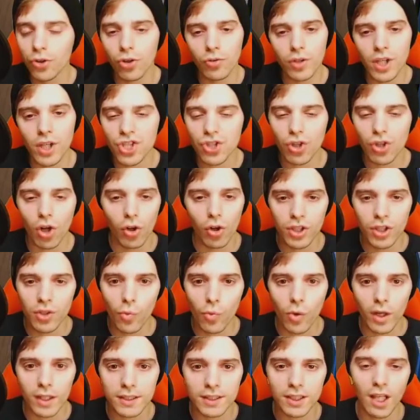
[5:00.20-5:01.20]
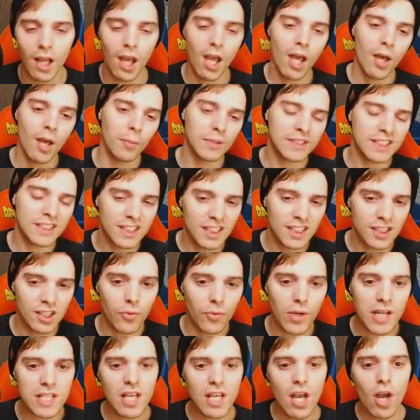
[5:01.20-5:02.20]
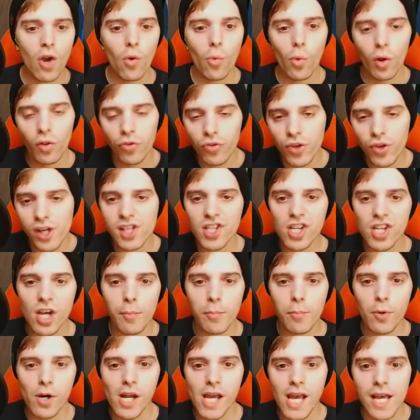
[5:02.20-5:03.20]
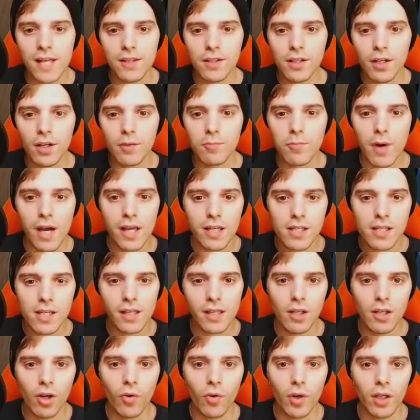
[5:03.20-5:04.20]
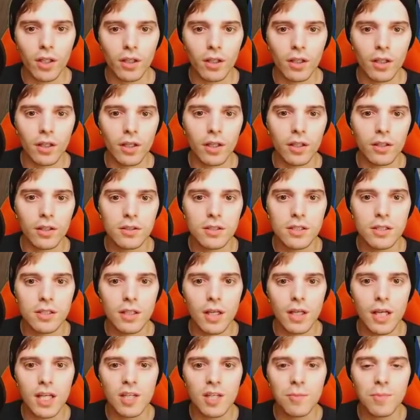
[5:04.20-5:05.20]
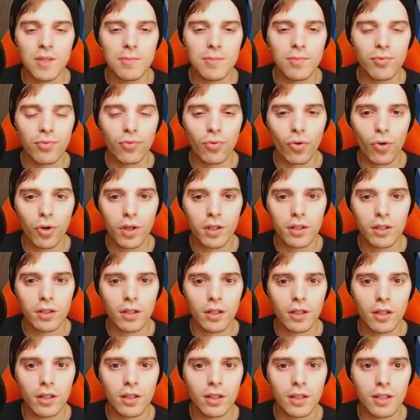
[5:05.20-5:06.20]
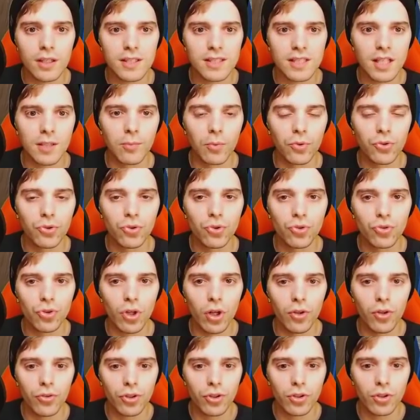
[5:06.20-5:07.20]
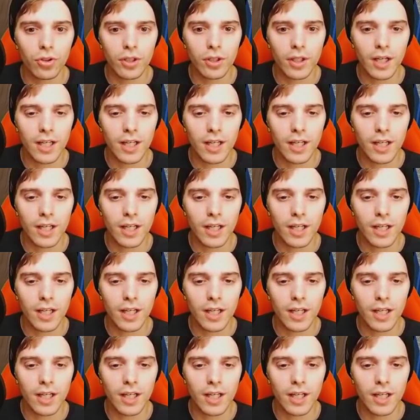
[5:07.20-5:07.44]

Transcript: Creation all he wants, but Cinderace will take the upper hand here by KOing the ADP before it is able to use Ultimate